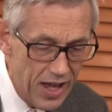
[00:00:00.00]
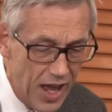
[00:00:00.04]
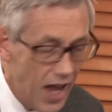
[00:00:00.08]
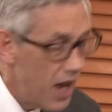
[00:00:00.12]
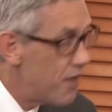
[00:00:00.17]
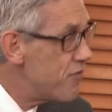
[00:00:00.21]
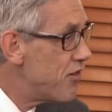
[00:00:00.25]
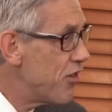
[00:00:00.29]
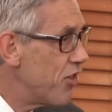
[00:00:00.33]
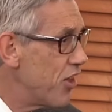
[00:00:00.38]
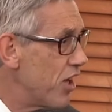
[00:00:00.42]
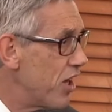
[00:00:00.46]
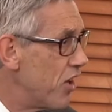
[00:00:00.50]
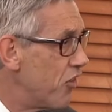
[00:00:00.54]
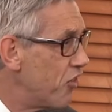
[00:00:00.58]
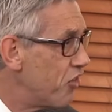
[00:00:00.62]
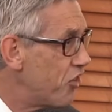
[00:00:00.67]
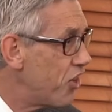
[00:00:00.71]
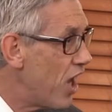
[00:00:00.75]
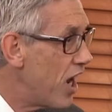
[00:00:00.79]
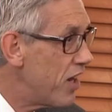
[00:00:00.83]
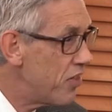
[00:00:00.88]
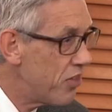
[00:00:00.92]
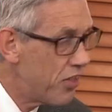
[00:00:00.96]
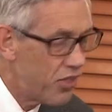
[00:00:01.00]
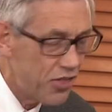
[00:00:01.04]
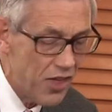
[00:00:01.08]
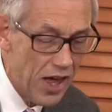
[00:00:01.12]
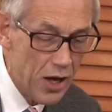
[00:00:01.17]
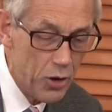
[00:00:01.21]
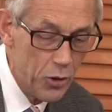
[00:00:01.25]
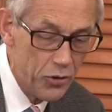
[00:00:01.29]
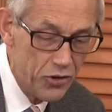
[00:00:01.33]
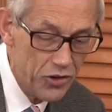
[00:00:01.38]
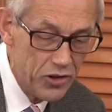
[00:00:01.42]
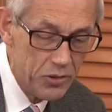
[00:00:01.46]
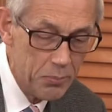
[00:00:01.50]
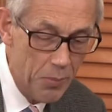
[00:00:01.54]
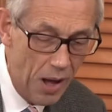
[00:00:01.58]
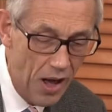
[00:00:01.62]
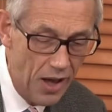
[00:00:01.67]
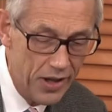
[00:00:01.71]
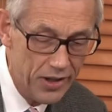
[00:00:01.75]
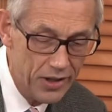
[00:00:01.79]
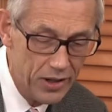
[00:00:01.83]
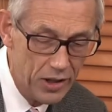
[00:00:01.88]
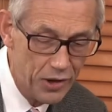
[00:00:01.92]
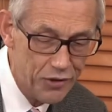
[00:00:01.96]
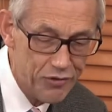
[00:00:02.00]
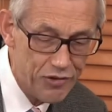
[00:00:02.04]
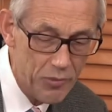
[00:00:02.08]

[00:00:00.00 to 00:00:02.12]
Everything is 10,000 miles